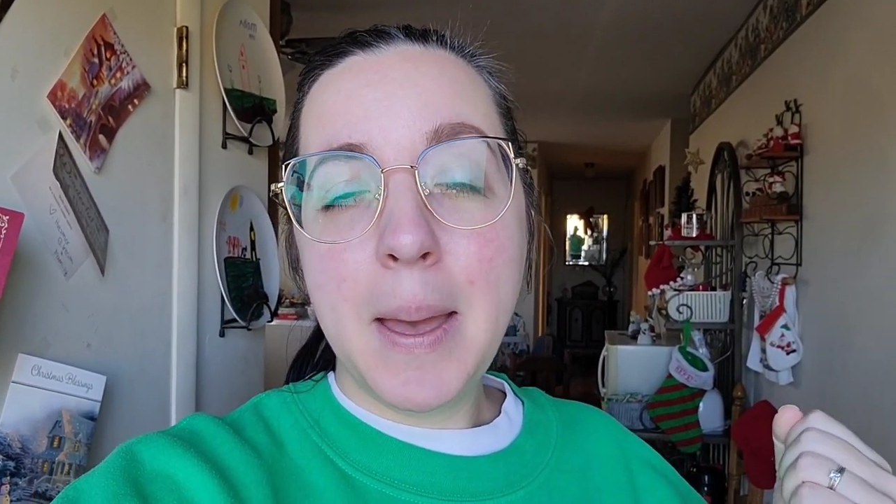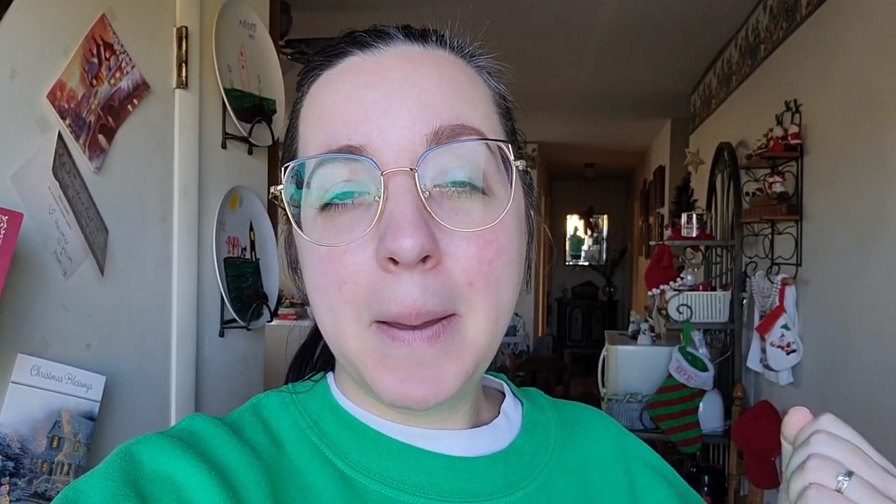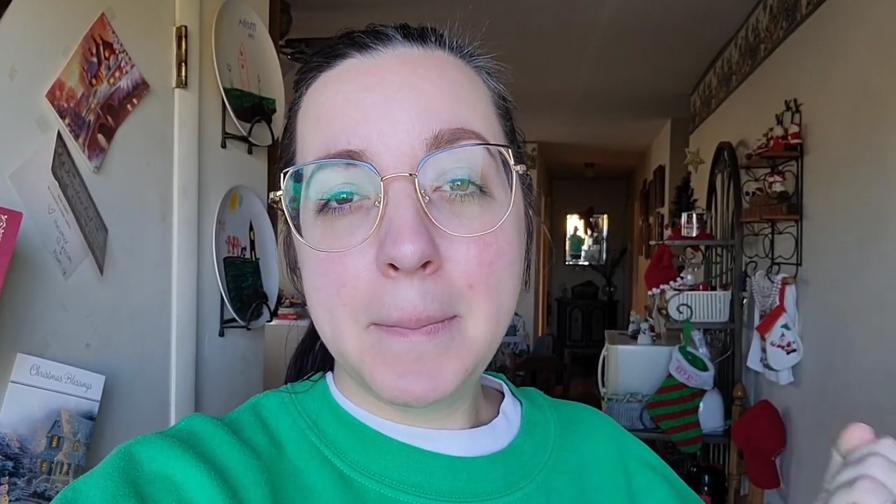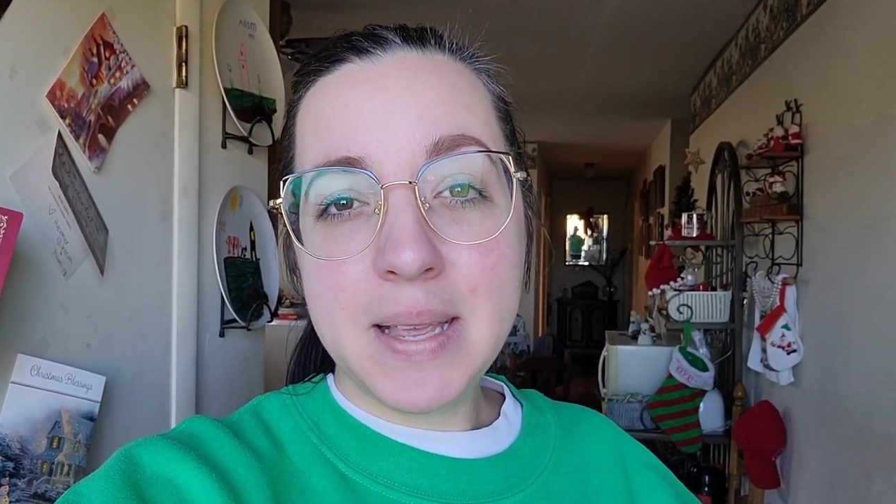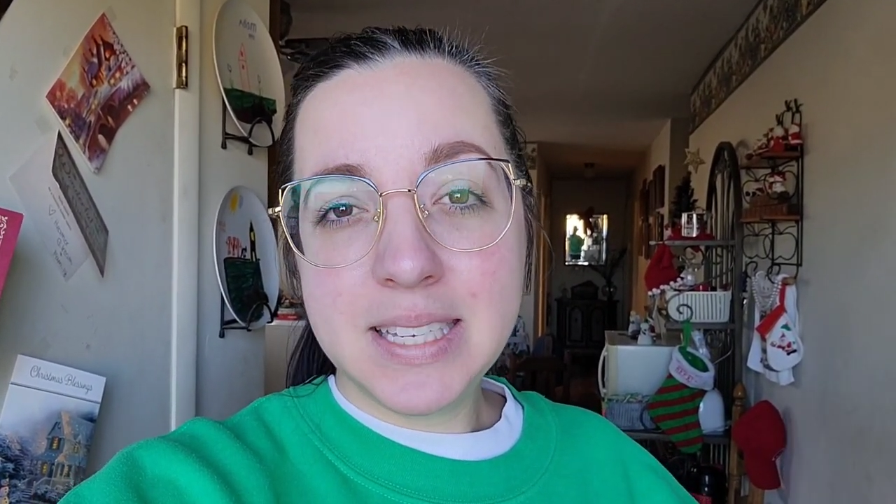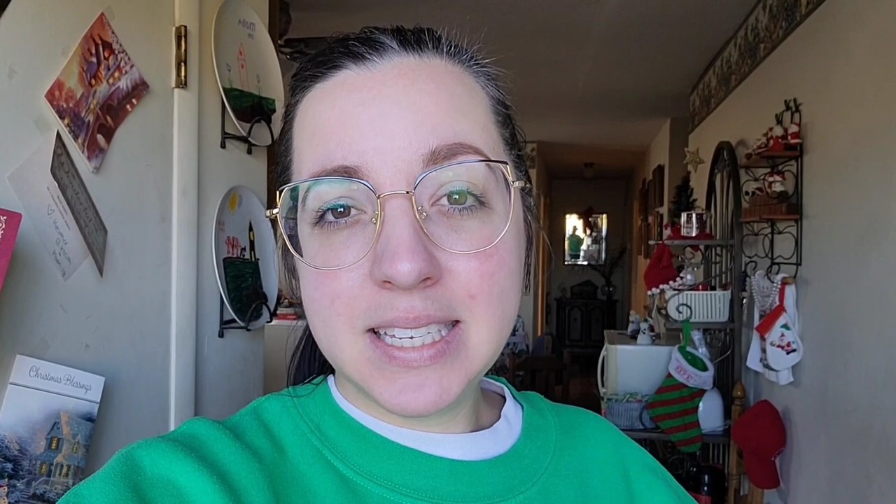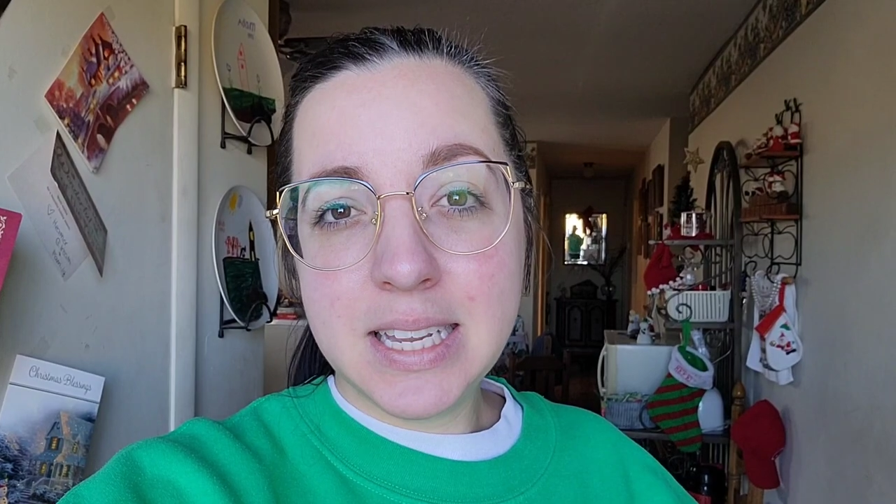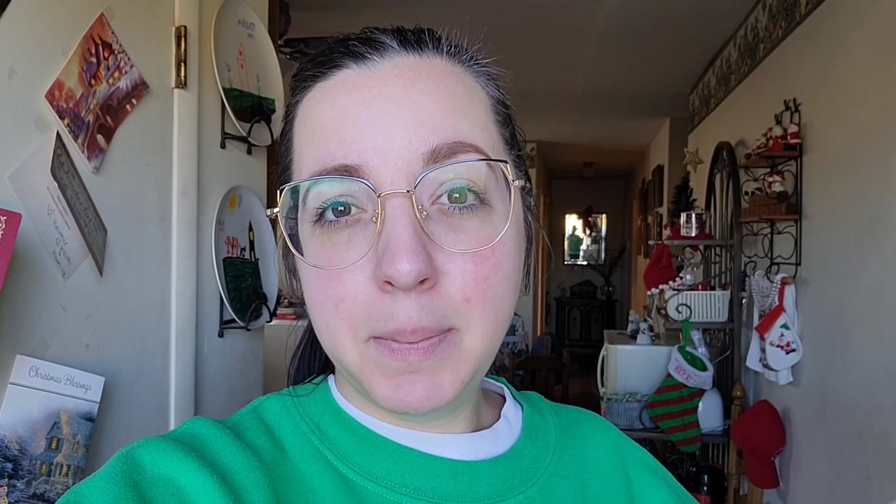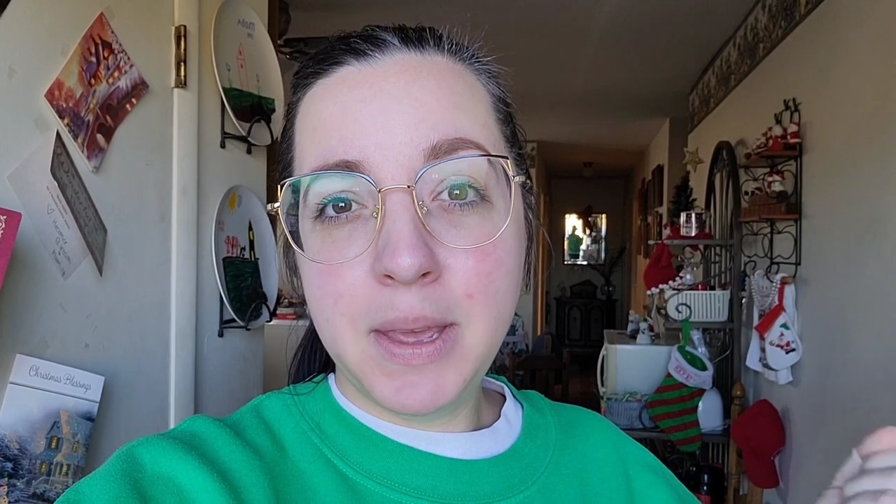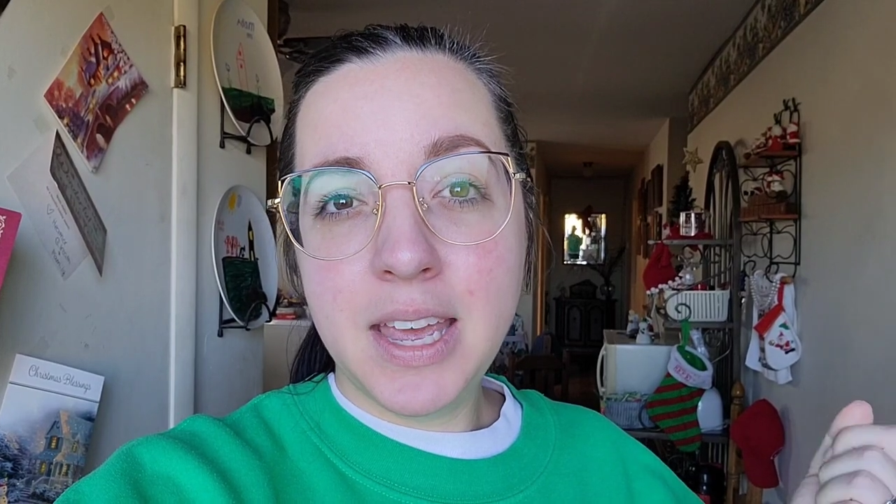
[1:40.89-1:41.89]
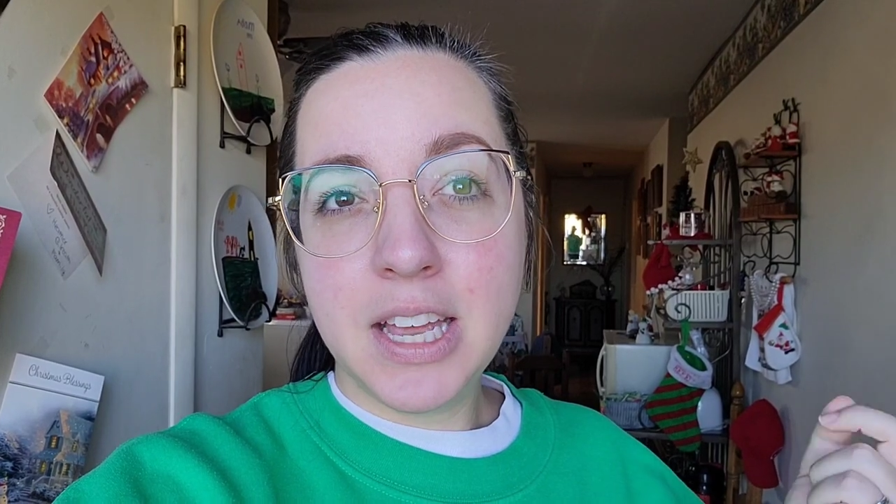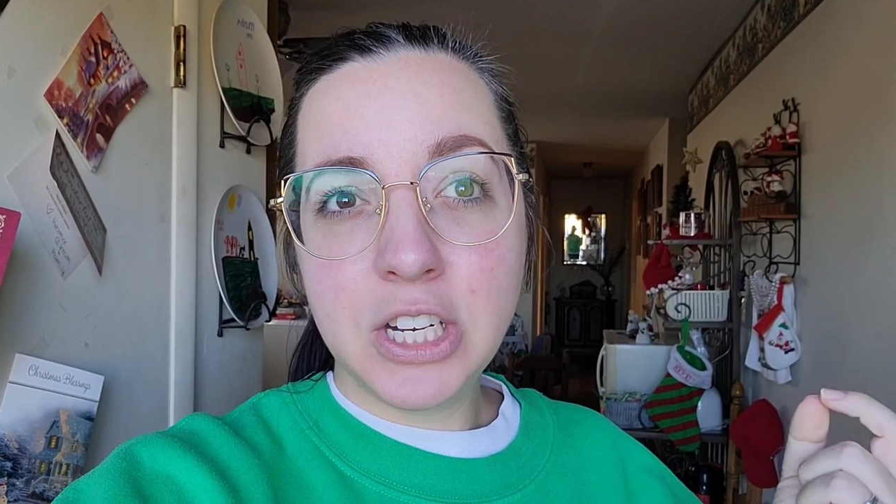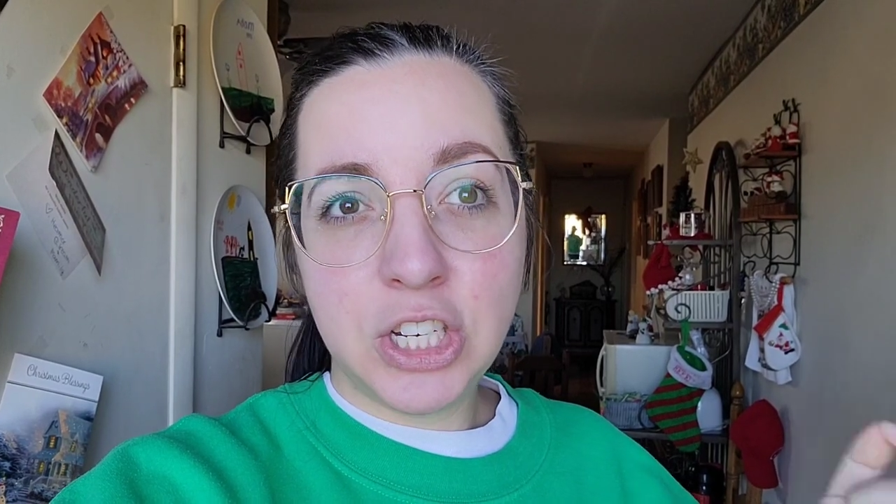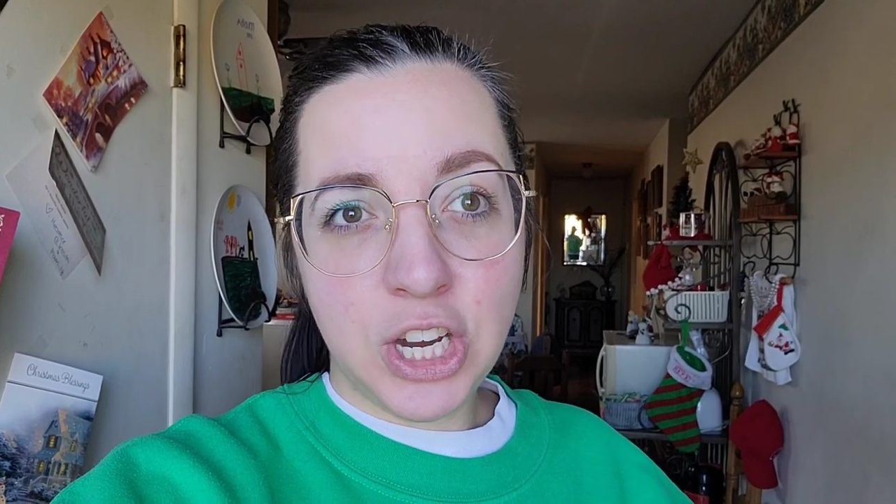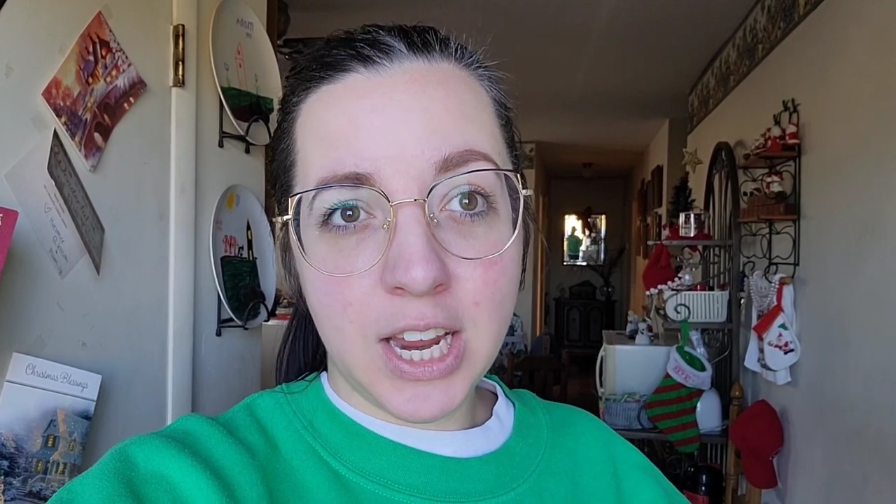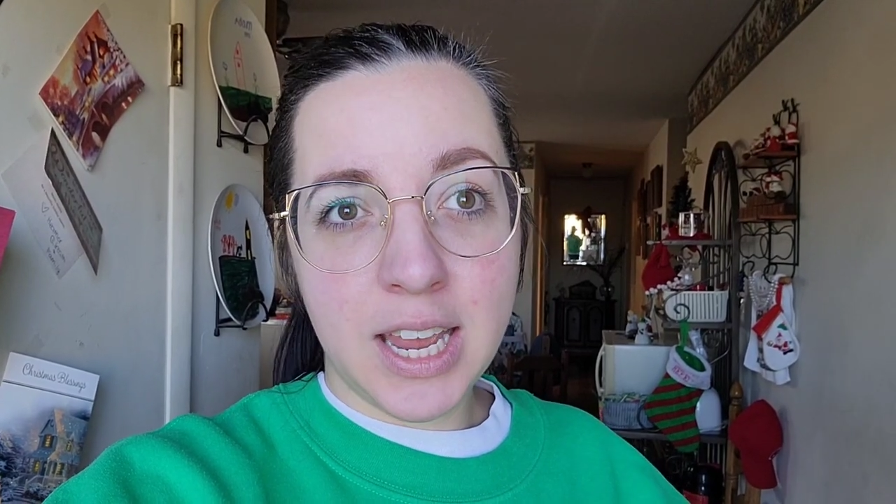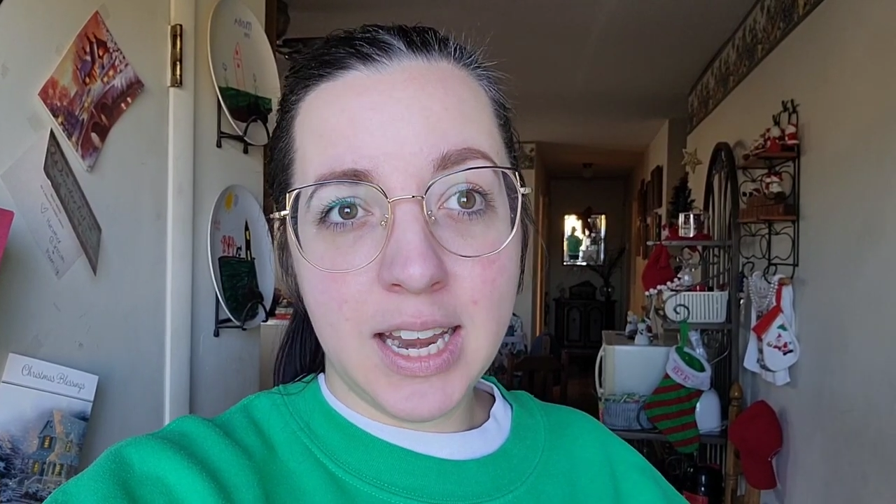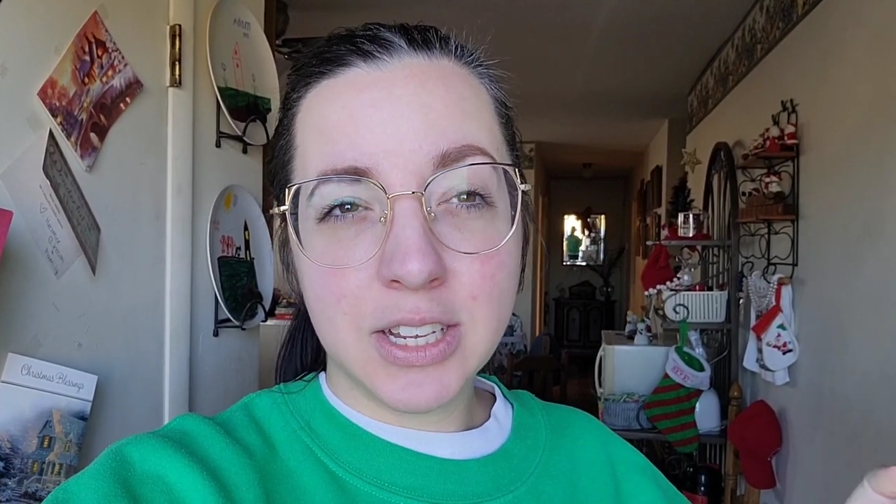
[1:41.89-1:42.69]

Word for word: Mississippi chicken.